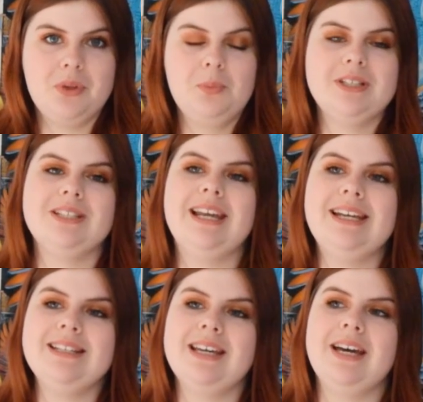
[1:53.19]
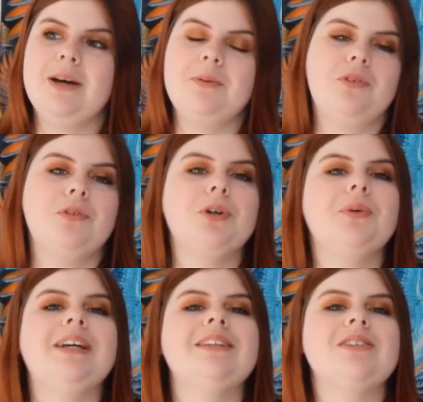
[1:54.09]
which later grew
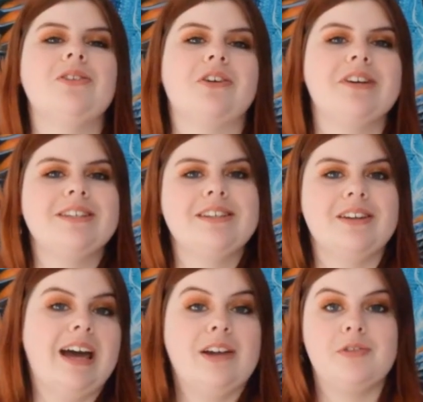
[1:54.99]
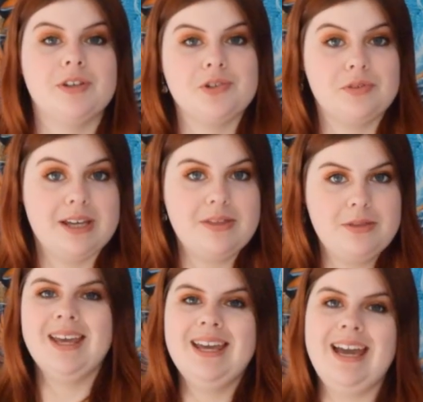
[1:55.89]
into the Christian Advent wreath.